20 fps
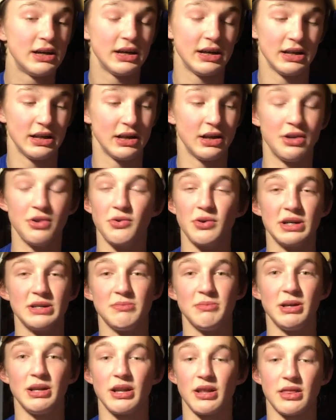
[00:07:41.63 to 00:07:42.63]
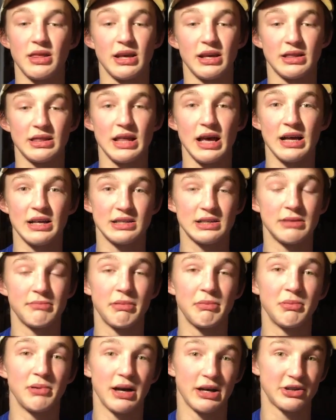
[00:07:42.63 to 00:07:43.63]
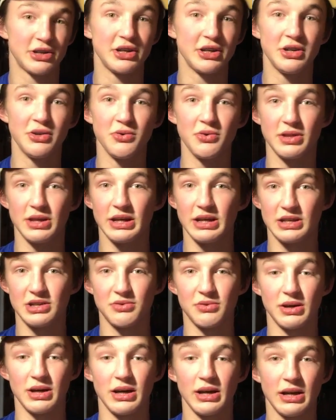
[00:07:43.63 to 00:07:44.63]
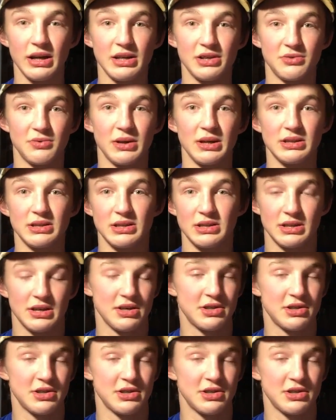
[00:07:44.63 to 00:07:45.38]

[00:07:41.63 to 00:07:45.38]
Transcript: It annoys me to think that some people actually do think it is racist.